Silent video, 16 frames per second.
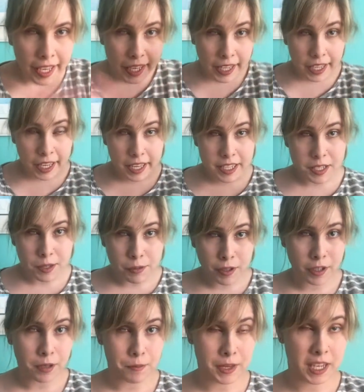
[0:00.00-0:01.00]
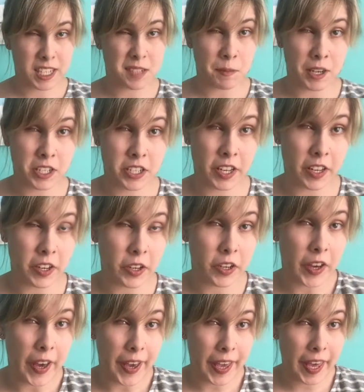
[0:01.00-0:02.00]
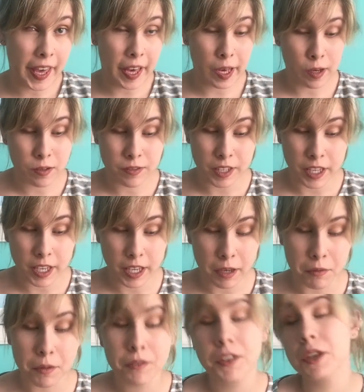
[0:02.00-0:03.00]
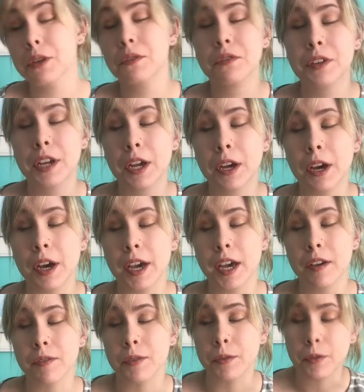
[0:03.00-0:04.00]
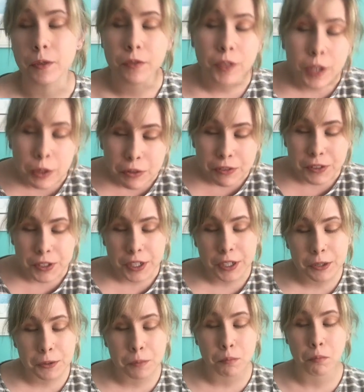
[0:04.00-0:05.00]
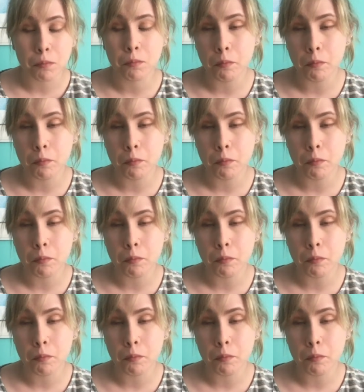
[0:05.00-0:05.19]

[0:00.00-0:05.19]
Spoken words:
Hey guys, and welcome back to my channel. I have a review video. I have a review for you.